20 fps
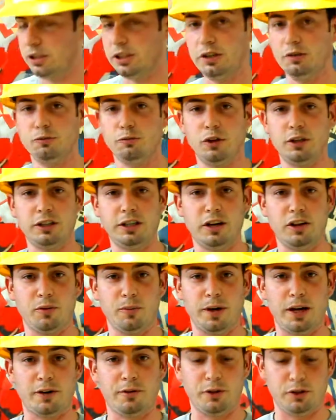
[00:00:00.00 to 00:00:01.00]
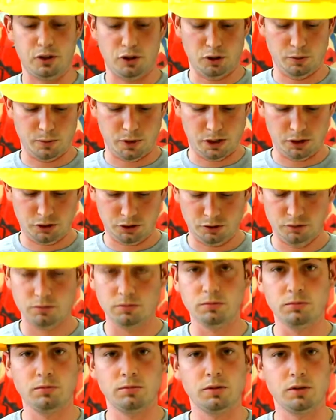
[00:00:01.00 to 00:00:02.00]
didn't run down the battery too much.
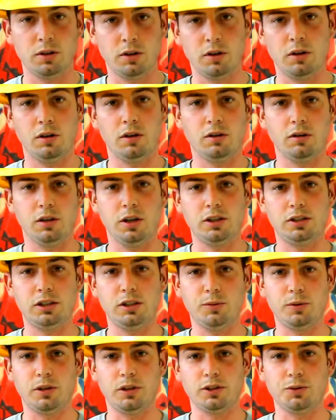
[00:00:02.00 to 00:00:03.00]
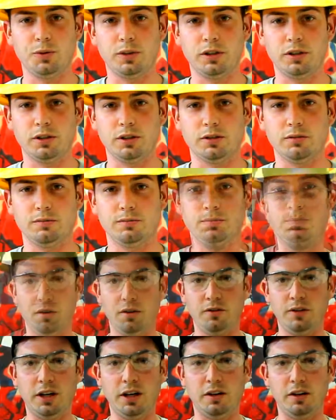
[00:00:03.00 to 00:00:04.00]
Let's see what else we can do.
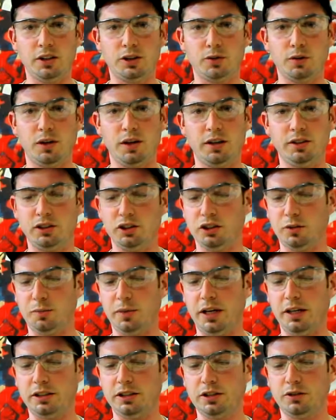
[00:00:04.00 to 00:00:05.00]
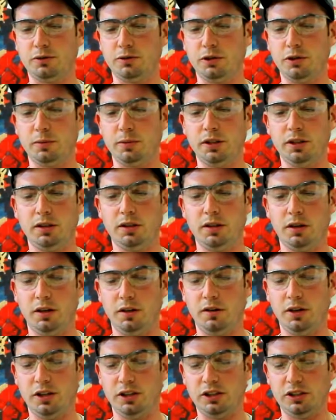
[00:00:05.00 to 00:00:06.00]
Now let's try just a basic drill bit.
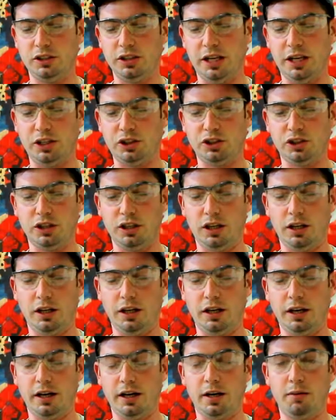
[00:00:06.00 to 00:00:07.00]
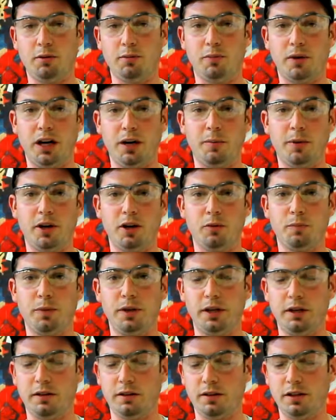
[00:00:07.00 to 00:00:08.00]
This is actually a bimetal
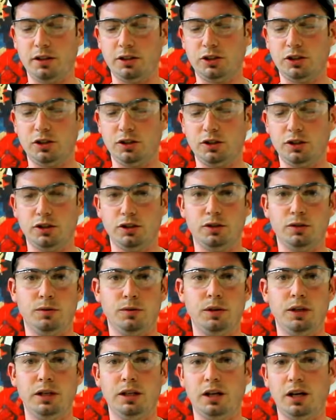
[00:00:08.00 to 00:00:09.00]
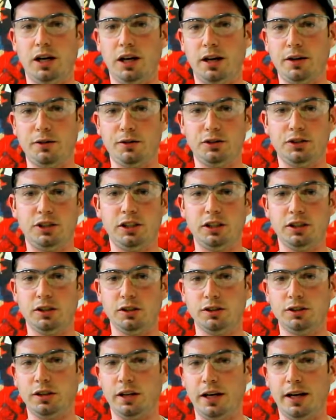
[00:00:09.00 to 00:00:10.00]
bit. This could do your
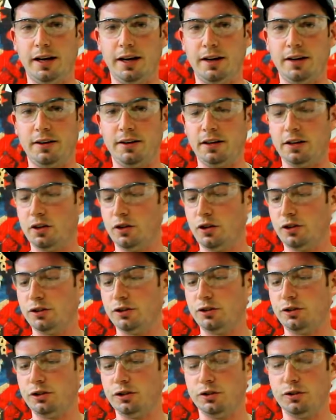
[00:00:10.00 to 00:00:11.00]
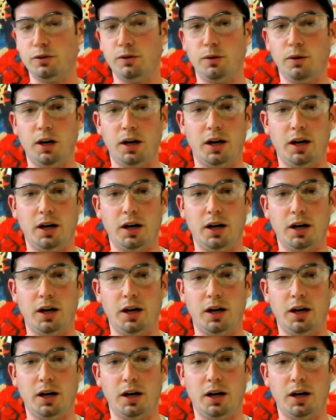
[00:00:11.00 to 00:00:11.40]
steels, and it could also do